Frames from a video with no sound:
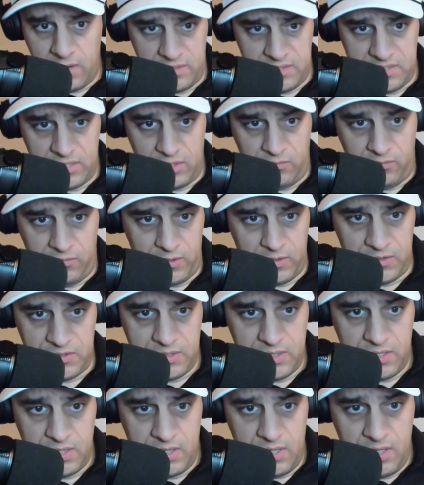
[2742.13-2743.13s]
care of yourself
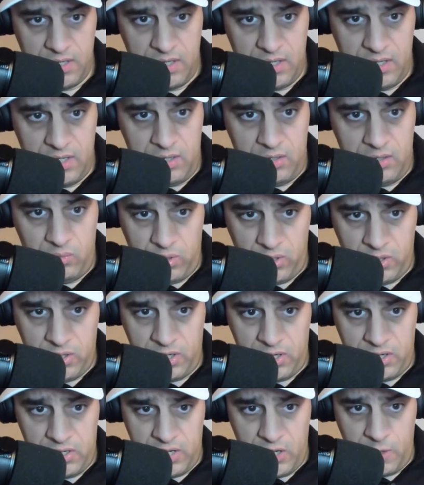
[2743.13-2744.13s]
first. What
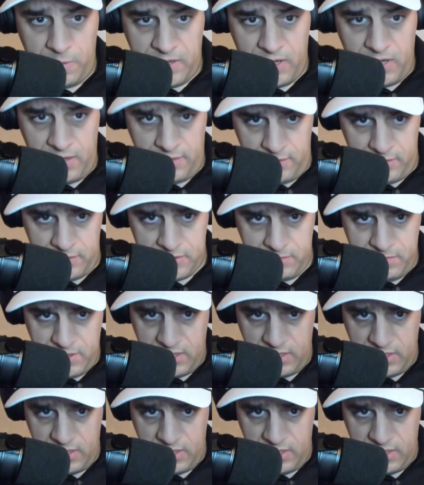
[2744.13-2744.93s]
good are you to help the others?